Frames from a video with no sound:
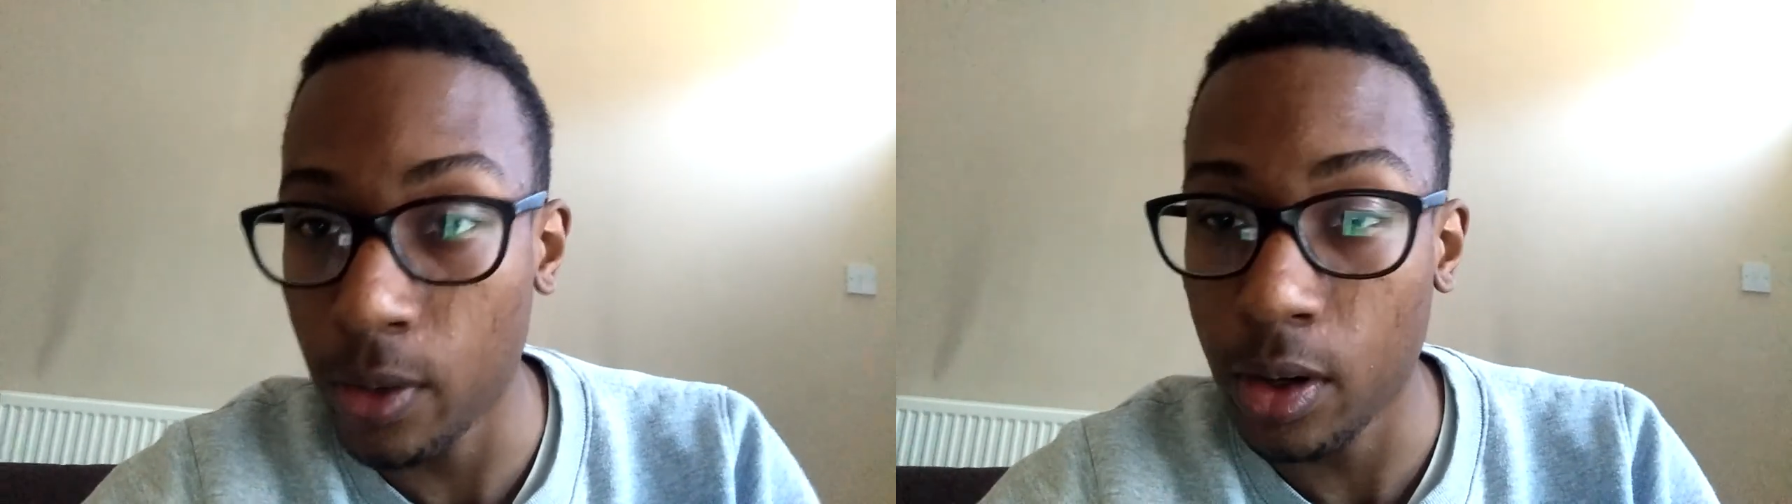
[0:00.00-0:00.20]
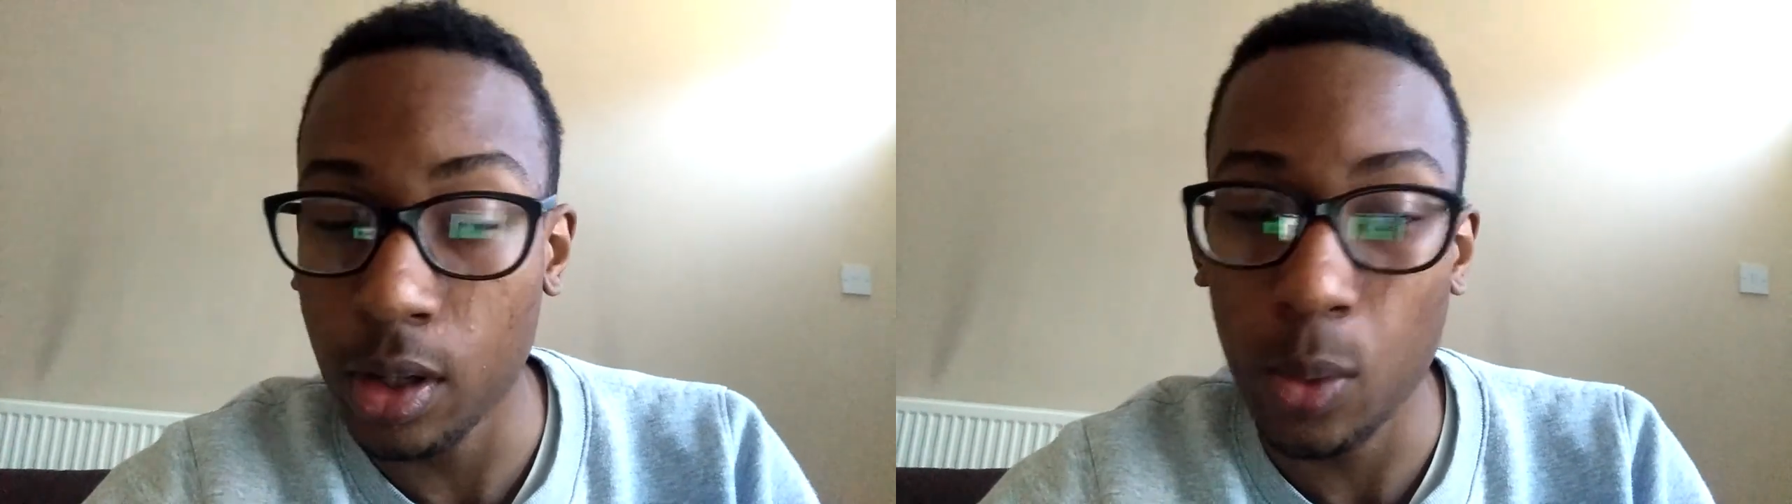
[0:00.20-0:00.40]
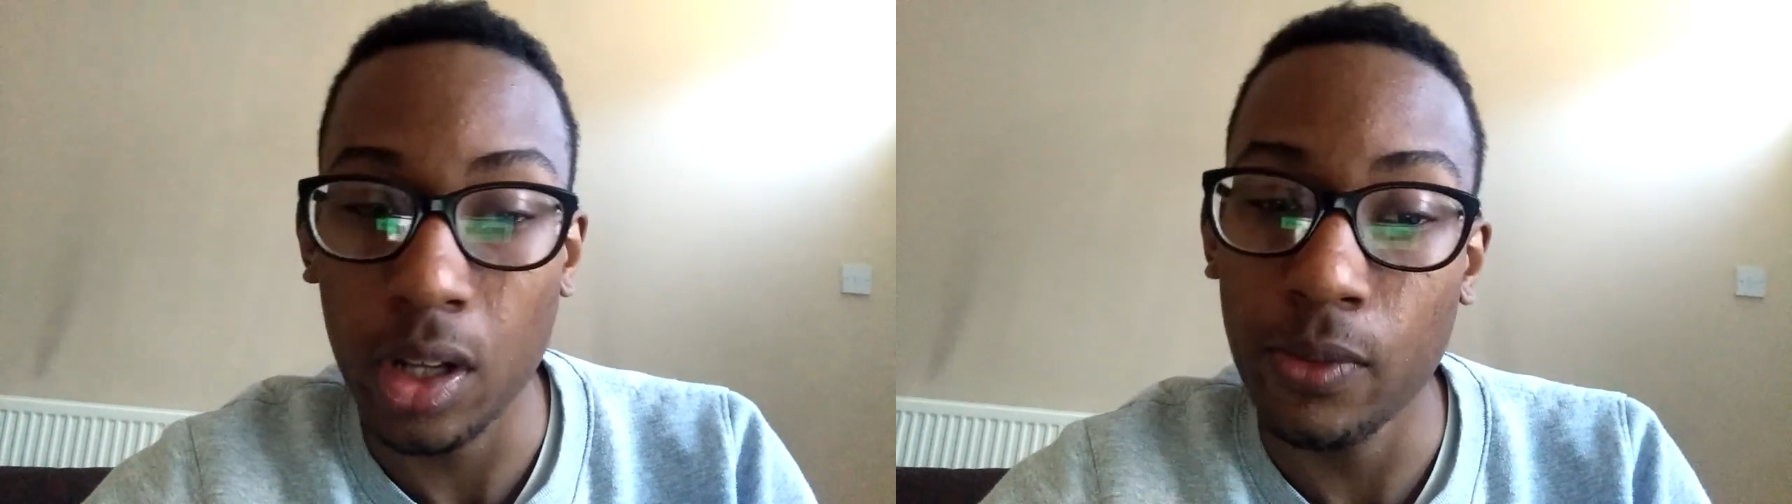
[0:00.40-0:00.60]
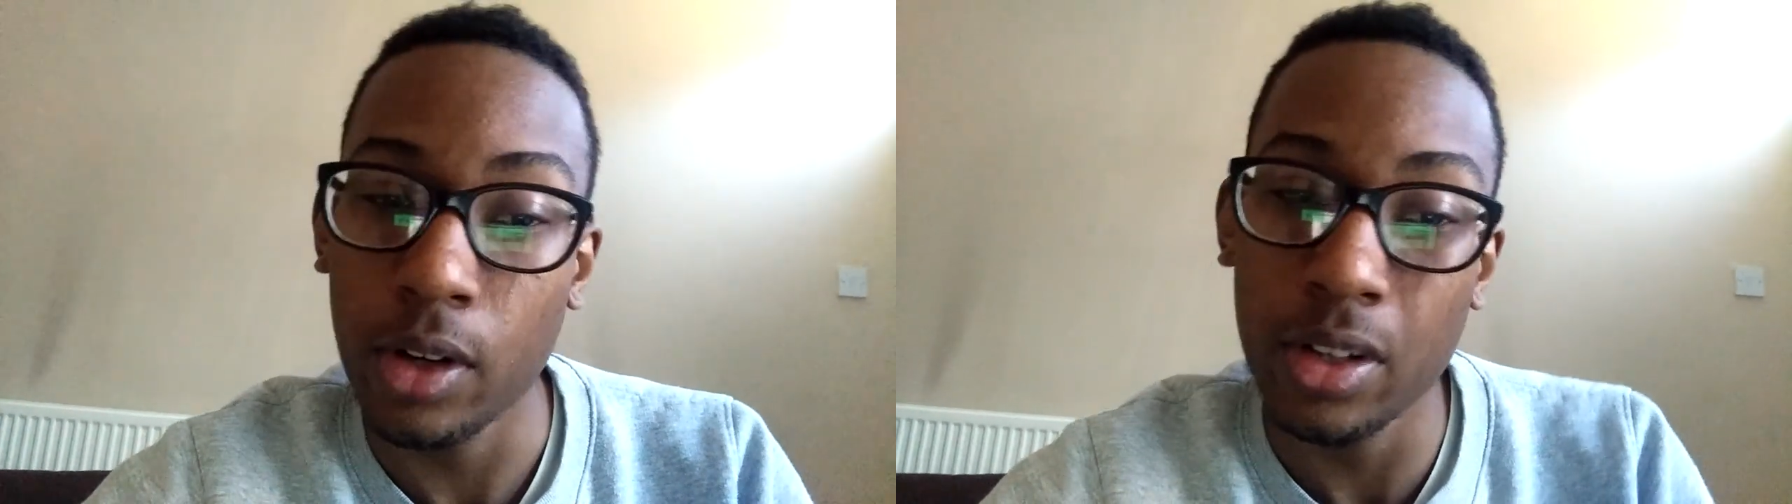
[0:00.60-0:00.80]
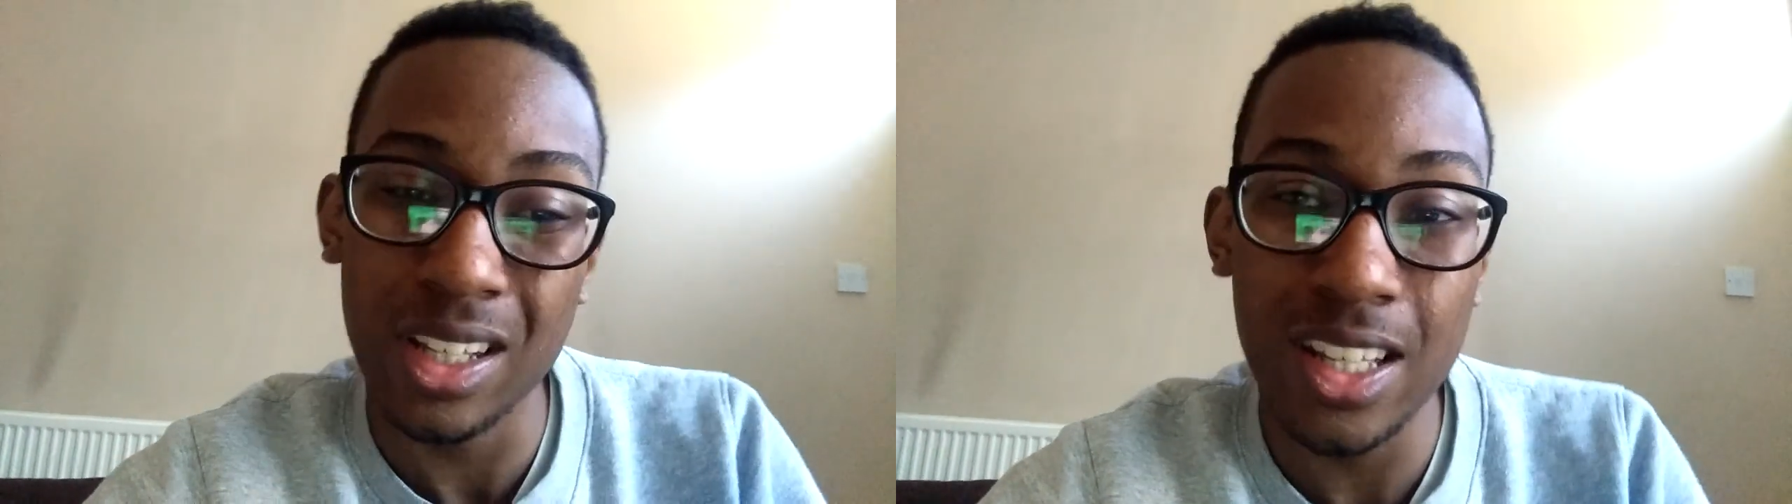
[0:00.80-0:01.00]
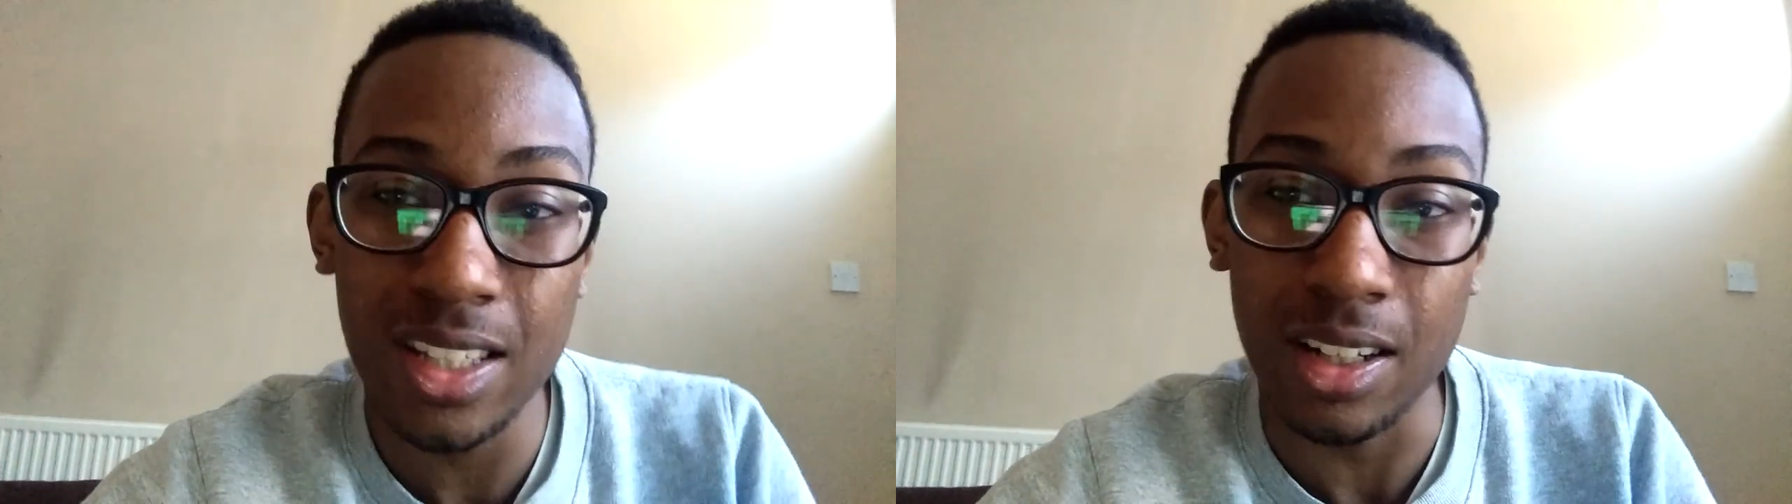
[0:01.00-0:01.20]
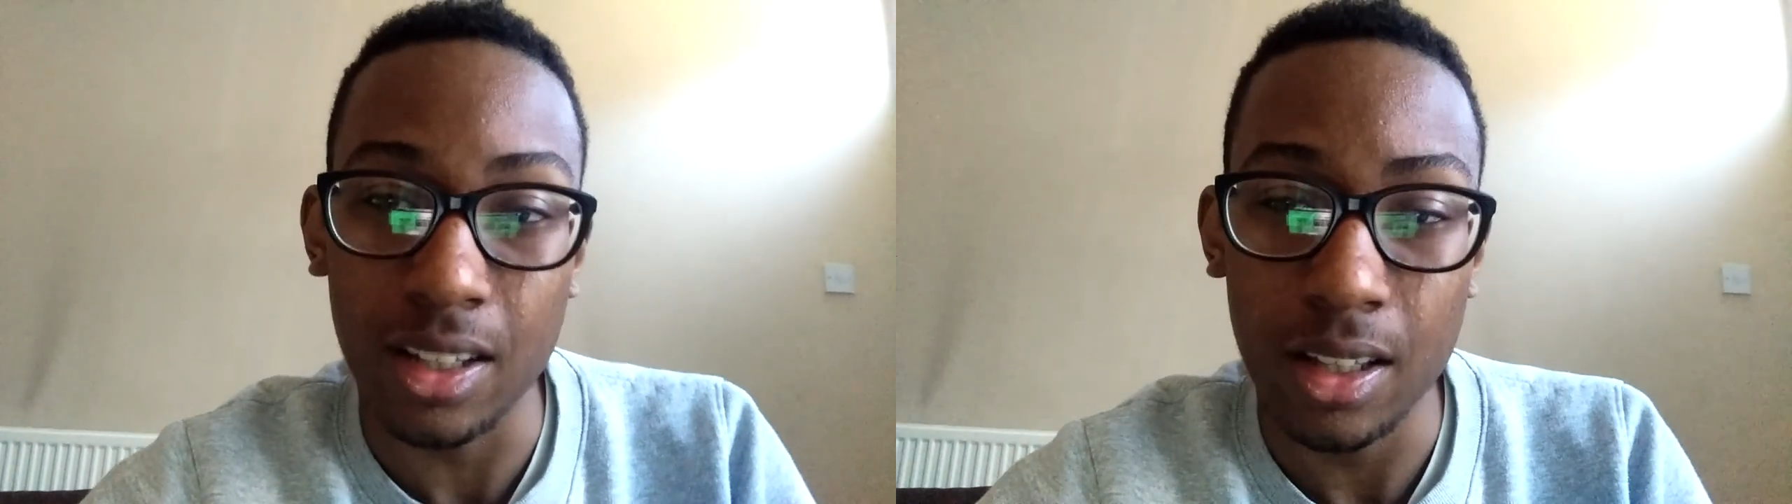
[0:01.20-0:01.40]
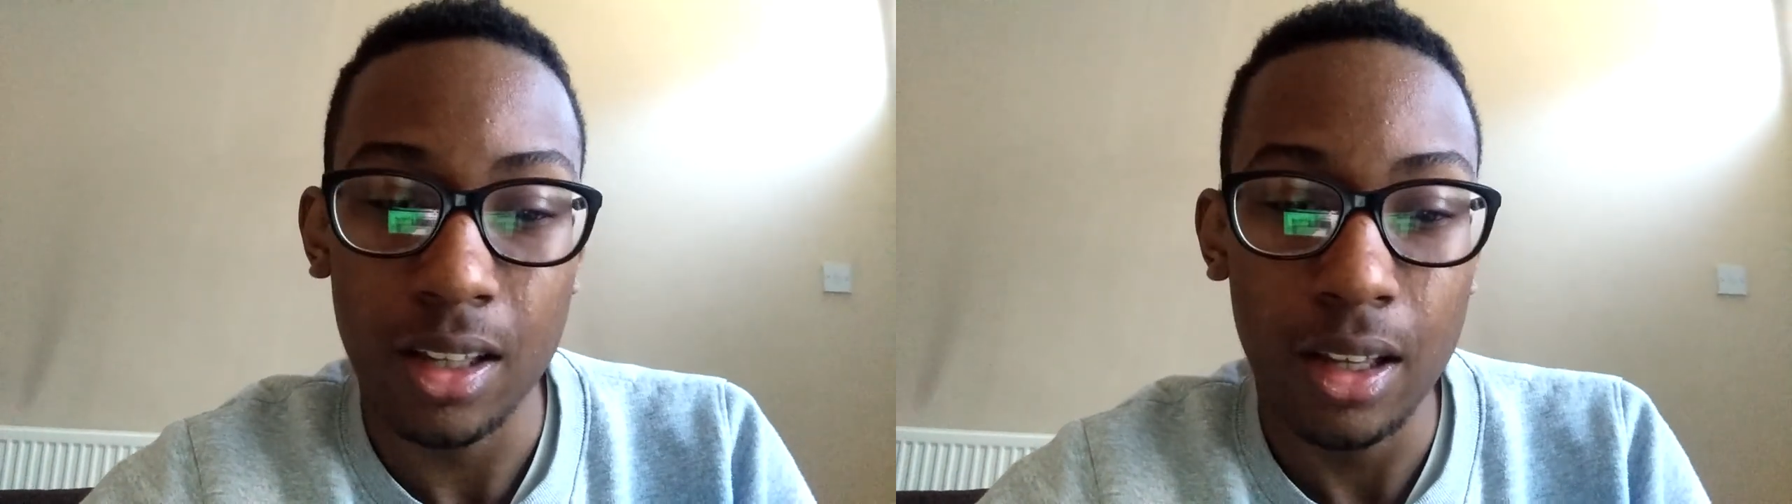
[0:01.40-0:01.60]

very quickly, very easily.